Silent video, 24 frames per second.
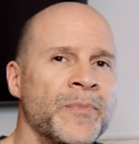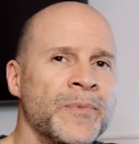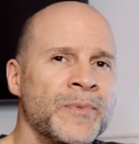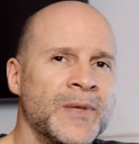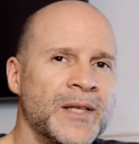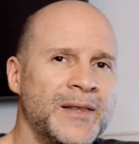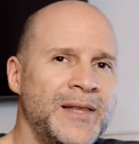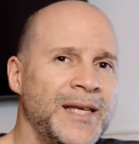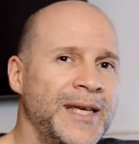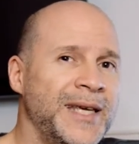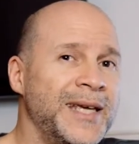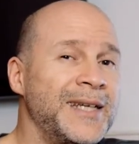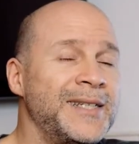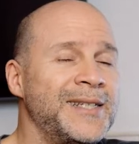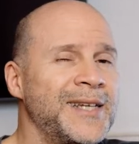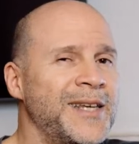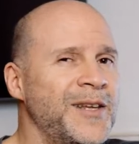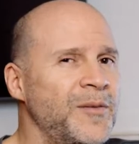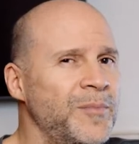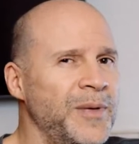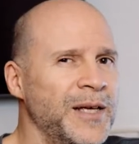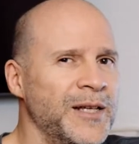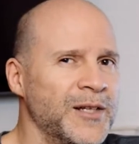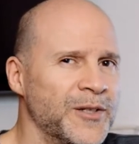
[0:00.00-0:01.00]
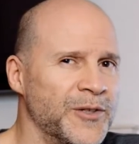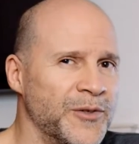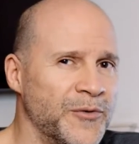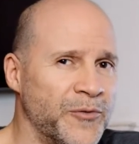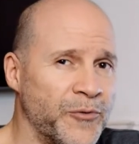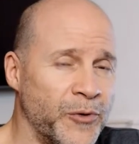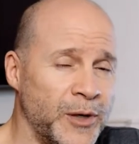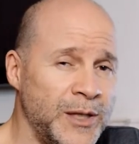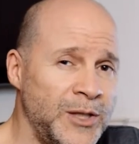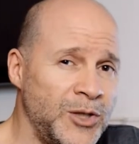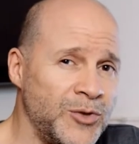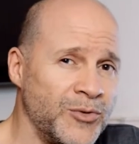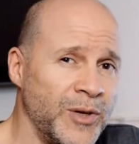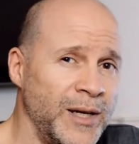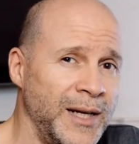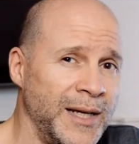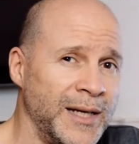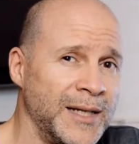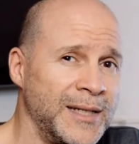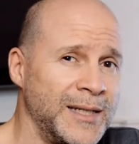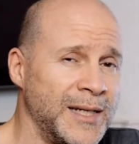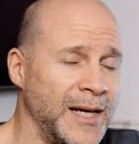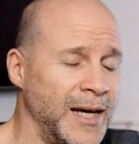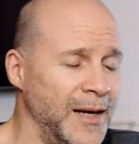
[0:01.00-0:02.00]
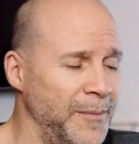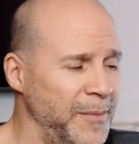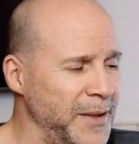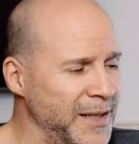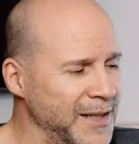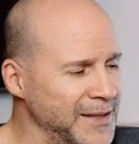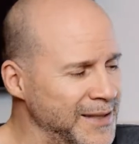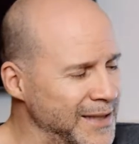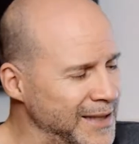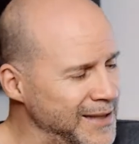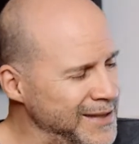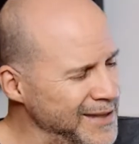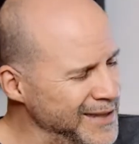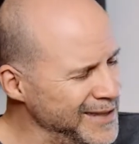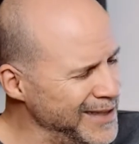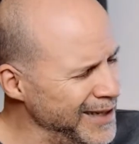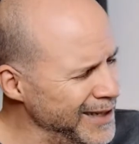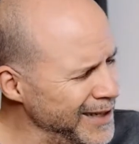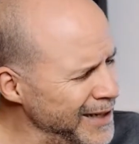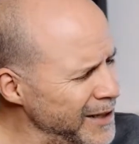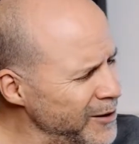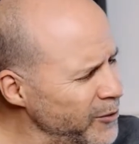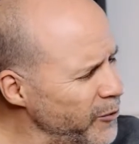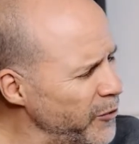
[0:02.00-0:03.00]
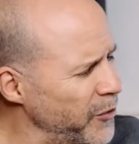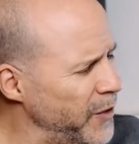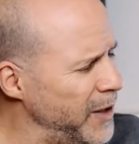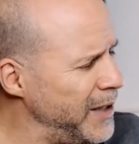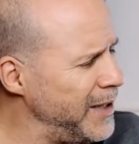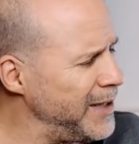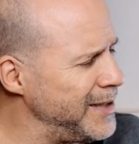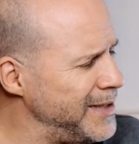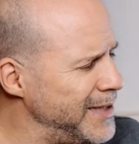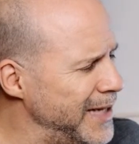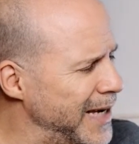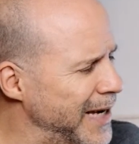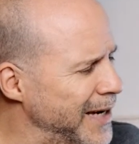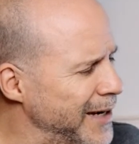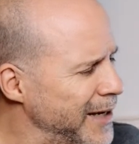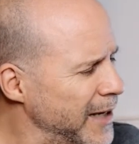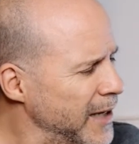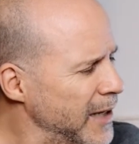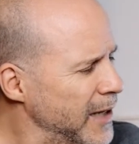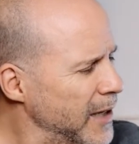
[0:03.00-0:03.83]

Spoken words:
The thing is, it can be a little frustrating at times because there's these little things that